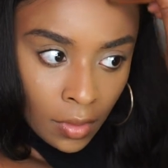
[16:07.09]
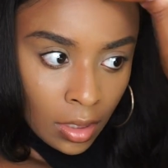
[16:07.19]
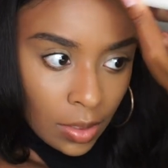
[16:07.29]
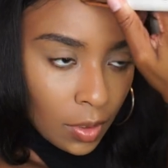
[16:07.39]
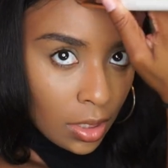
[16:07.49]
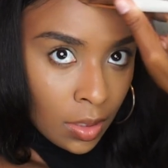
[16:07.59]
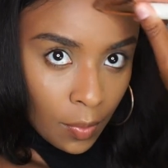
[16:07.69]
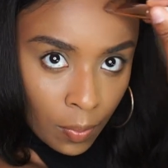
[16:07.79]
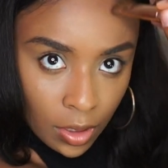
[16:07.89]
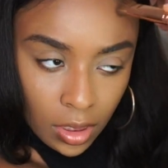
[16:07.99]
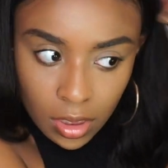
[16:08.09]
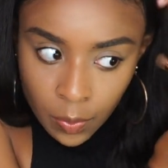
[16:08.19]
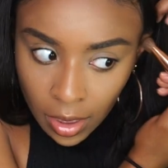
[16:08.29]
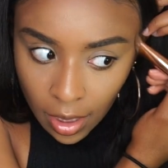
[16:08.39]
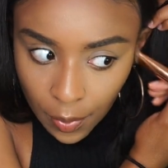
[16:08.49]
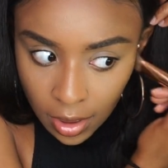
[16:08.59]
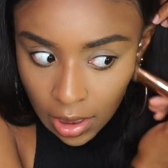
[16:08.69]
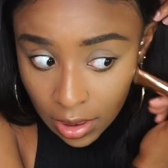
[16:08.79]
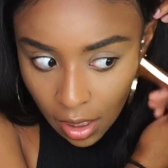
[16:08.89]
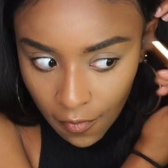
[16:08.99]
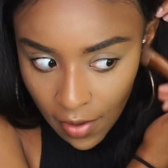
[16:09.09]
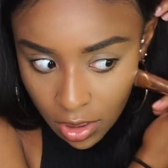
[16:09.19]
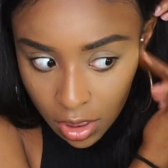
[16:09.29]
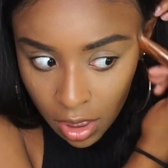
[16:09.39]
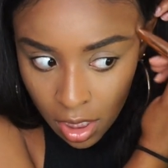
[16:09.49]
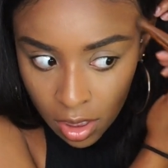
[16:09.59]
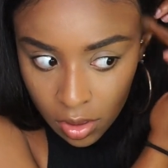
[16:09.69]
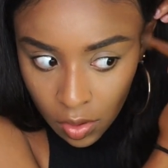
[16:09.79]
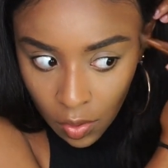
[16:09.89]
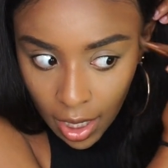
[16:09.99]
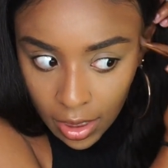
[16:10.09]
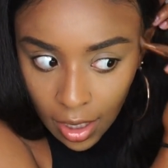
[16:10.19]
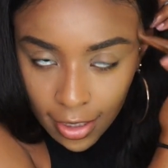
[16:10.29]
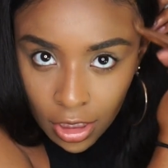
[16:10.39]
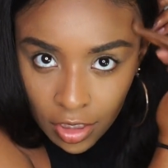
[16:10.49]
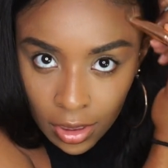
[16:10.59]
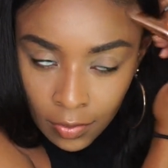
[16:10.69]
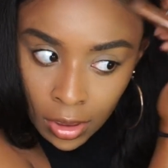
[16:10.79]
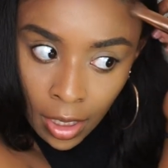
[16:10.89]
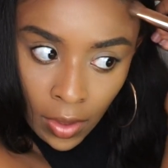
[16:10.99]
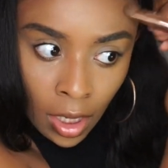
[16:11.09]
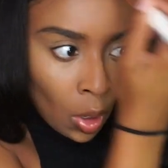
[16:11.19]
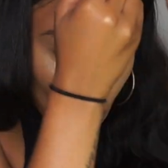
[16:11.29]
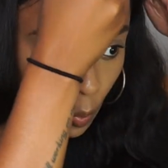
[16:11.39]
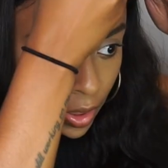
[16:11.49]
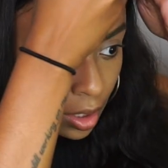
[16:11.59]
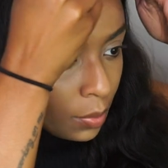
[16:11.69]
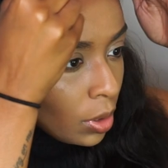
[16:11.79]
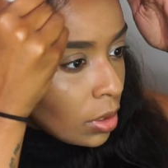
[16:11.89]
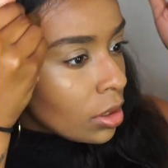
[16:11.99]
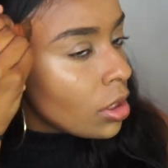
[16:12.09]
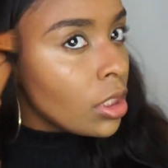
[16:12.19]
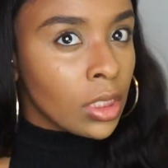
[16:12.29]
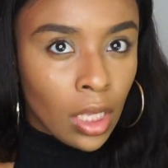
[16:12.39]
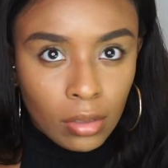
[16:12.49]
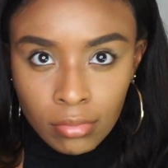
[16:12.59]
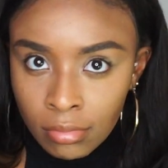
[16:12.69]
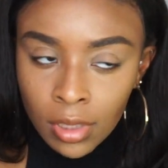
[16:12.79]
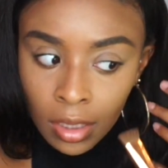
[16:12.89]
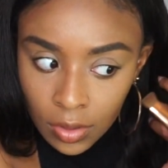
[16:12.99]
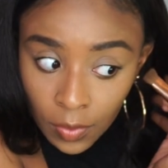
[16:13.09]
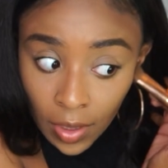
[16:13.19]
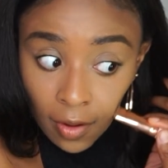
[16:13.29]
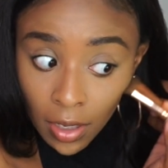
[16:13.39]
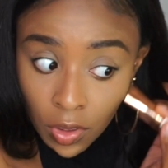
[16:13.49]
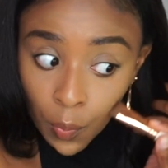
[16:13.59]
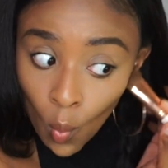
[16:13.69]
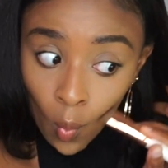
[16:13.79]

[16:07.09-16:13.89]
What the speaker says: Simply because brushes just blend out products like this faster, so I think I could have achieved the same thing with the beauty blender. It's just that this will move a lot faster.